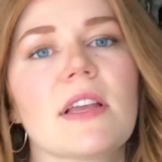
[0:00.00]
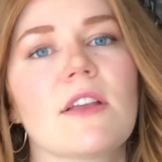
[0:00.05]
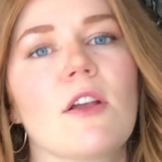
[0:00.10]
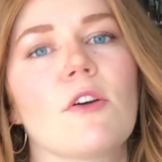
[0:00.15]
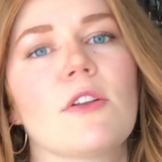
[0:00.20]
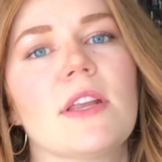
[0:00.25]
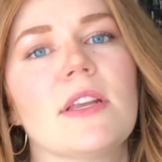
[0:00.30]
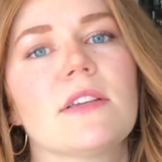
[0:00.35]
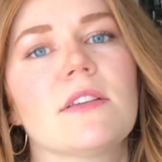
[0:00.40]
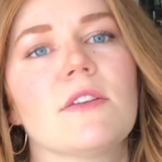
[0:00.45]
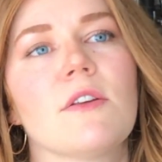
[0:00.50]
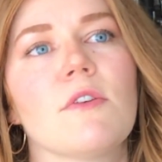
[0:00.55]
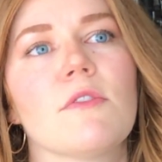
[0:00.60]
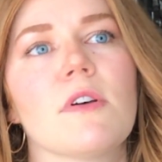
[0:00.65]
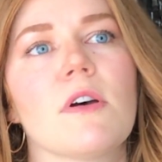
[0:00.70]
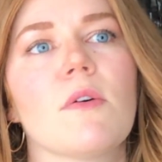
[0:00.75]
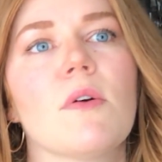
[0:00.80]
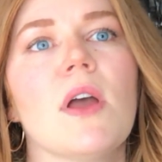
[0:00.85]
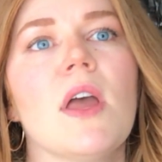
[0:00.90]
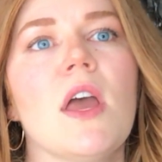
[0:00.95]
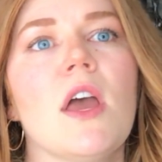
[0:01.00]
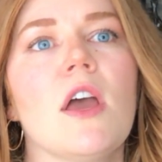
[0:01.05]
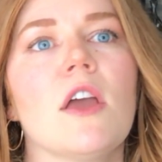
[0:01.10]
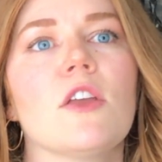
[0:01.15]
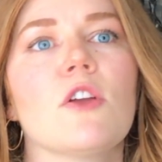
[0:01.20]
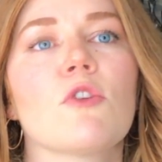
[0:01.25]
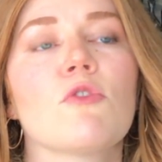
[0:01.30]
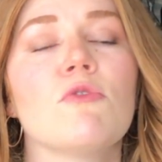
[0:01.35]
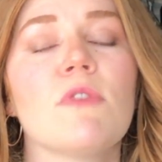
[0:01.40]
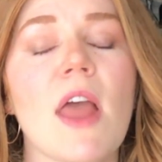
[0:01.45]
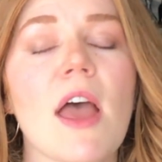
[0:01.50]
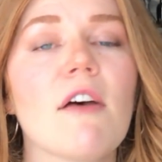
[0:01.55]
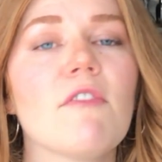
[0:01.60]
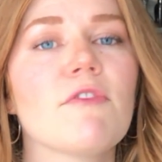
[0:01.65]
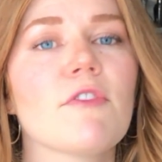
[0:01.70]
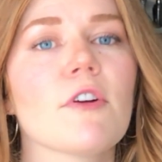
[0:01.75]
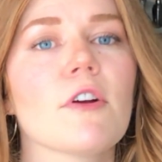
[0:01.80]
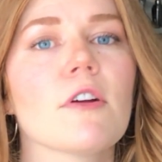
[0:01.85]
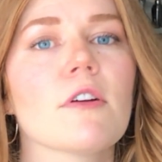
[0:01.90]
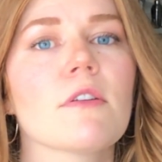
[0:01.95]
thing y'all need to know though. You're
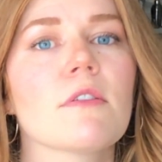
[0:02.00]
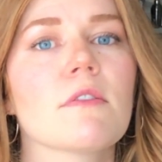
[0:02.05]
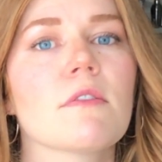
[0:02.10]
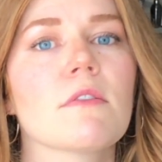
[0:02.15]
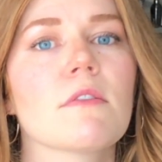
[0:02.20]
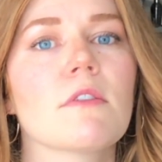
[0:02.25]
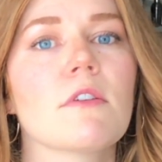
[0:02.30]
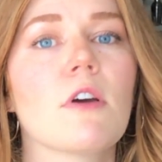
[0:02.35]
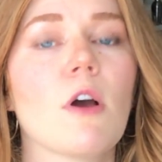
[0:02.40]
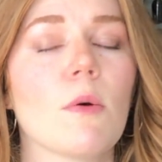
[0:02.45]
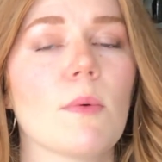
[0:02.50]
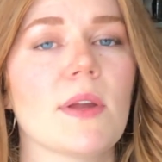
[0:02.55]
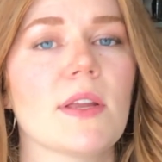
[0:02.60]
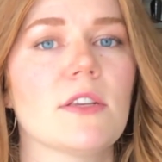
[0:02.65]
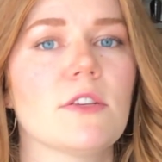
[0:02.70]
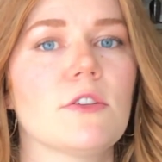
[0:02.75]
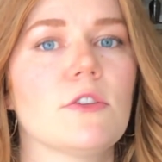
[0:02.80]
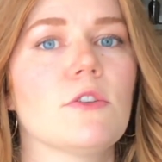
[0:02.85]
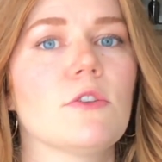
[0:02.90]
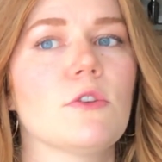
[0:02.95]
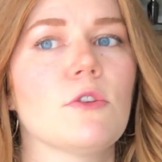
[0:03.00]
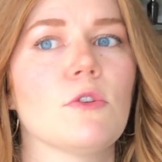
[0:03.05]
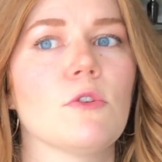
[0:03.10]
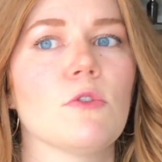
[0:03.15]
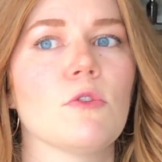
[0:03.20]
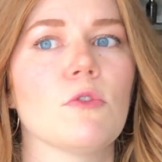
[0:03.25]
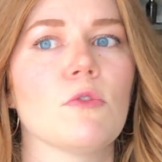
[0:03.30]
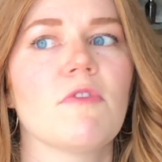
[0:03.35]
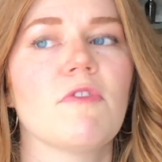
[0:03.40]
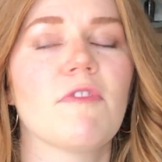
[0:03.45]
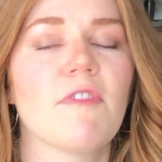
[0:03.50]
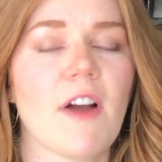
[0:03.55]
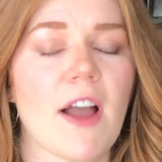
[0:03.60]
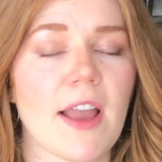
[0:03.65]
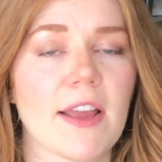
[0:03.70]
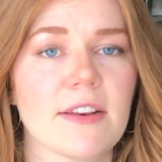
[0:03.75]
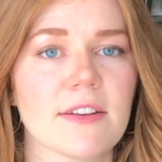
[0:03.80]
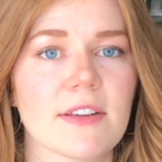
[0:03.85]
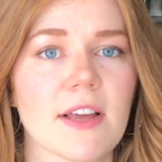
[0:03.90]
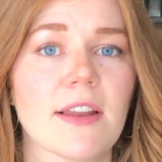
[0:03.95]
never going to
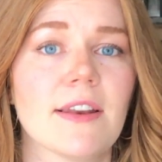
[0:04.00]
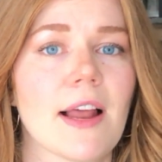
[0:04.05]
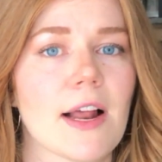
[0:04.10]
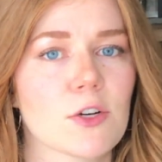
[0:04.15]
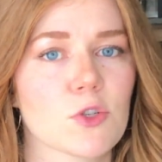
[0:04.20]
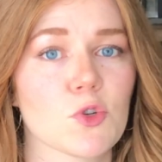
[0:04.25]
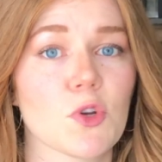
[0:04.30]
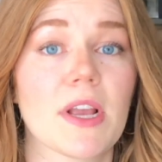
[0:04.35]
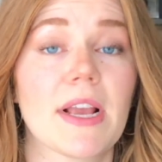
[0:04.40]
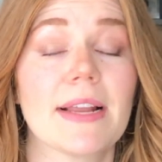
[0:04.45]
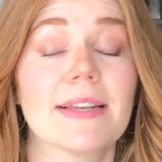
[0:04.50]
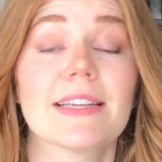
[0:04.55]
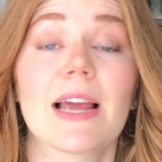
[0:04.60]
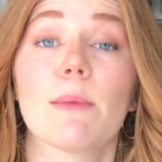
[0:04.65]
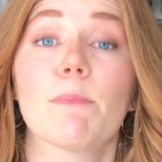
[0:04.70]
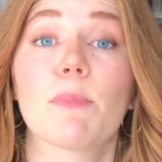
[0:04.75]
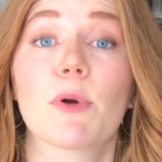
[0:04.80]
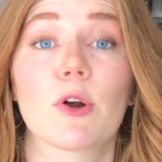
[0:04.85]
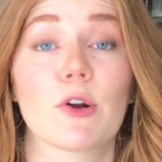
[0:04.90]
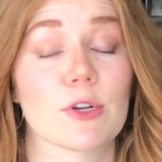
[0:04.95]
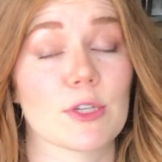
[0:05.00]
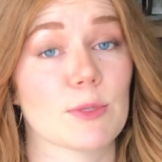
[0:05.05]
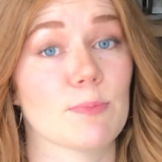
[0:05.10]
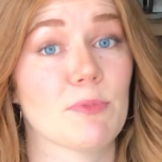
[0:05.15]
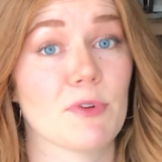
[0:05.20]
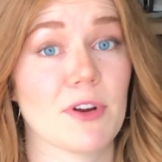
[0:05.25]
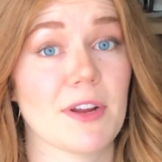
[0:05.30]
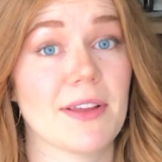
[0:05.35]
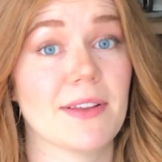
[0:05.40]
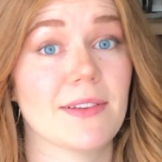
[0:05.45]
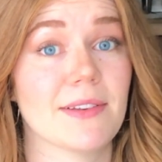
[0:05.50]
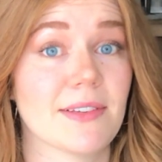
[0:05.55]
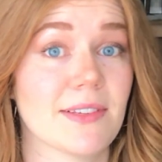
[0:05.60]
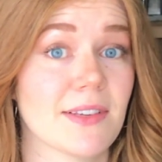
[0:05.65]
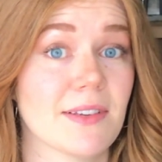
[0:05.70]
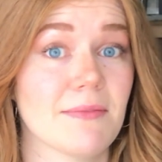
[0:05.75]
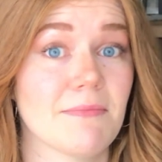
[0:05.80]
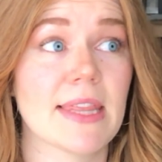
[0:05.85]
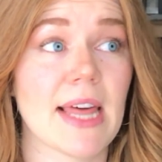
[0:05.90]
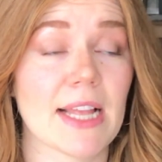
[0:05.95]
find a natural
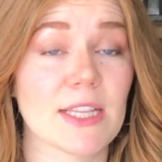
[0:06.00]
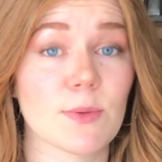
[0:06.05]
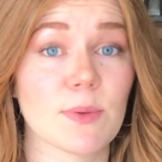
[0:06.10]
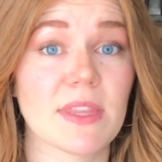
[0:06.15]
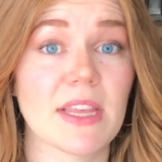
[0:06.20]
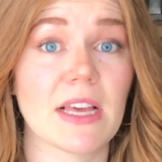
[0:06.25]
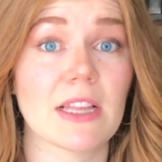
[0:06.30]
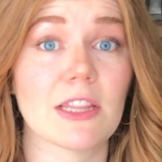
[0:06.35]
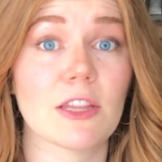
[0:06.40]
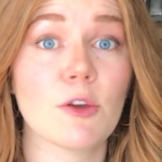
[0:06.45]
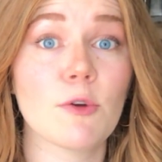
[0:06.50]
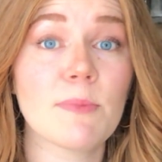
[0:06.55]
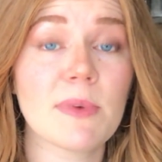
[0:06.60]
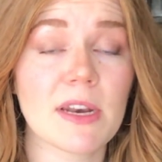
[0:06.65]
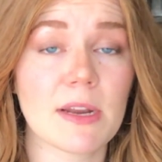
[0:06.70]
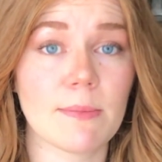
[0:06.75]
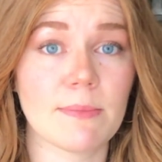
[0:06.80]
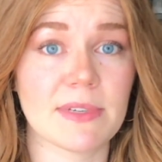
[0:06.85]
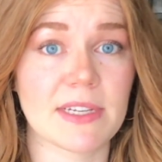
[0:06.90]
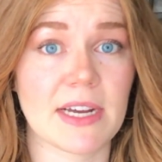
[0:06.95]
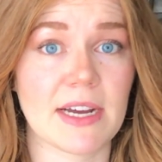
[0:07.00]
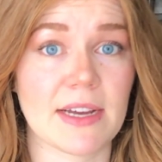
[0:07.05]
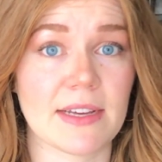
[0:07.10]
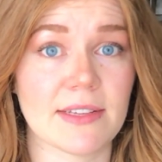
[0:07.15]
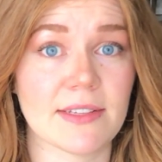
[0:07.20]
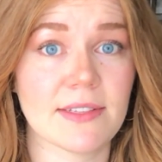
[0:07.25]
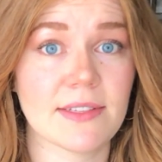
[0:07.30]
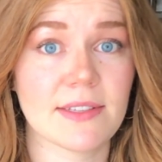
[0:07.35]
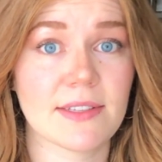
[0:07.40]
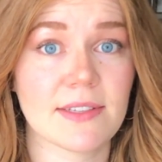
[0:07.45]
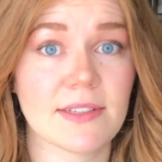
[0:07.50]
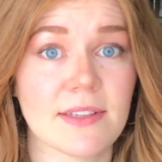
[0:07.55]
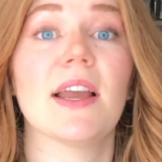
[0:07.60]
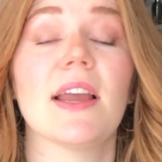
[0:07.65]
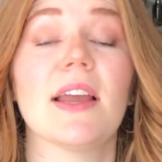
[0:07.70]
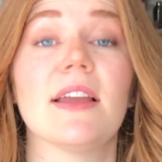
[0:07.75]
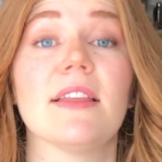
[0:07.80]
antiperspirant. That's what the aluminum does.